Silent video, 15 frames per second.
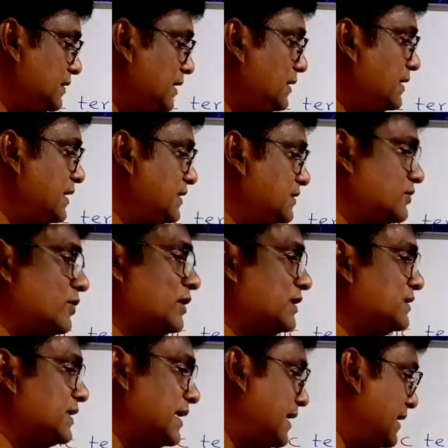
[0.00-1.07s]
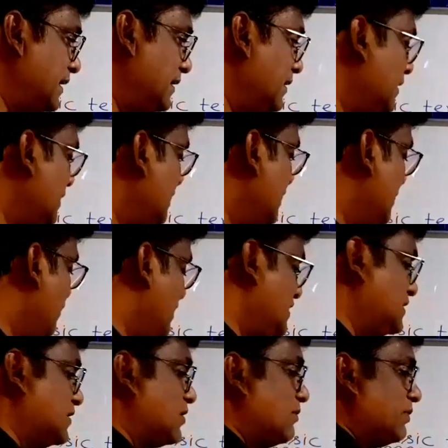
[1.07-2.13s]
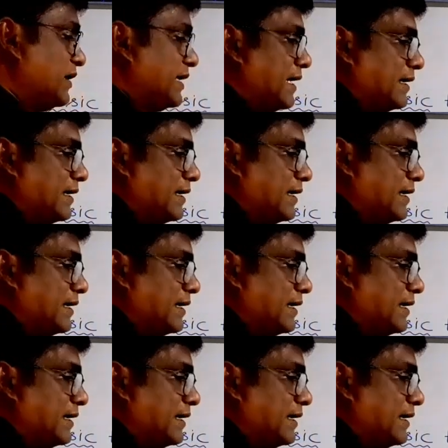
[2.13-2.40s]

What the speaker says: Then that is called as an angle. What is a complete